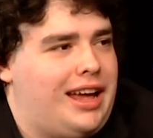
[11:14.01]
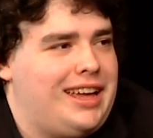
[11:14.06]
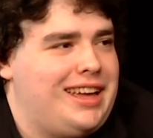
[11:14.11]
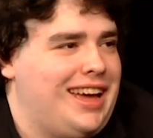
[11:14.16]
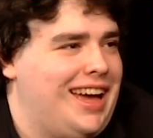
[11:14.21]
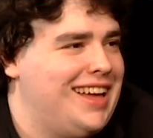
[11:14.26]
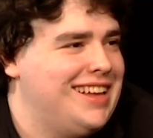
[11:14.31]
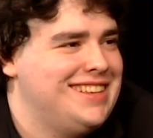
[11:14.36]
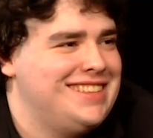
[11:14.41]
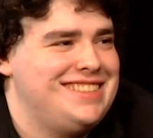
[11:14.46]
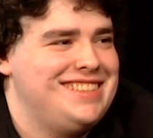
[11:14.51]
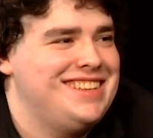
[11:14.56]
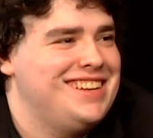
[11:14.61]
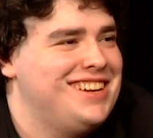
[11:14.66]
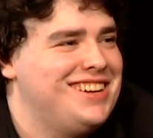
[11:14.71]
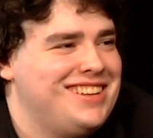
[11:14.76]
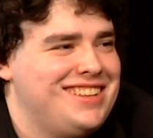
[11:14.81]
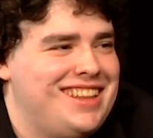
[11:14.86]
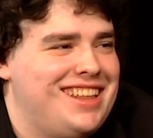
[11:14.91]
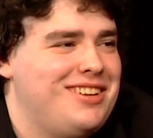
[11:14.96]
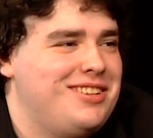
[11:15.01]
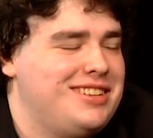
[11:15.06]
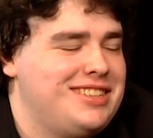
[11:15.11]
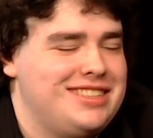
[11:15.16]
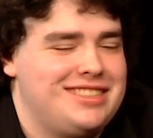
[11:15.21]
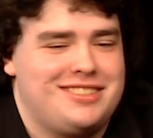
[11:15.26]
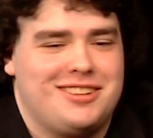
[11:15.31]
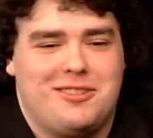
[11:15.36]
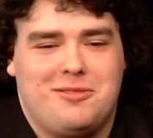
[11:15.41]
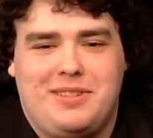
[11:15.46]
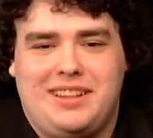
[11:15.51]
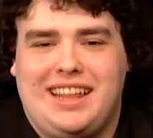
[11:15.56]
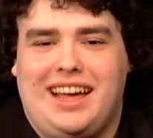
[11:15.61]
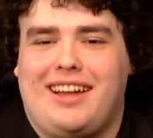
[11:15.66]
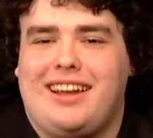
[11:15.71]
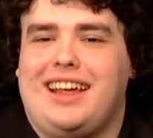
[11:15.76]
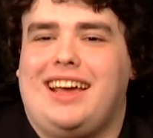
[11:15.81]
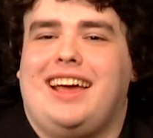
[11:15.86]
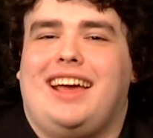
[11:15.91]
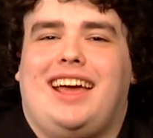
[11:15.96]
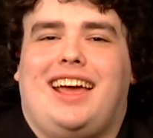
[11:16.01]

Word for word: I guess. You know, they would just turn me down.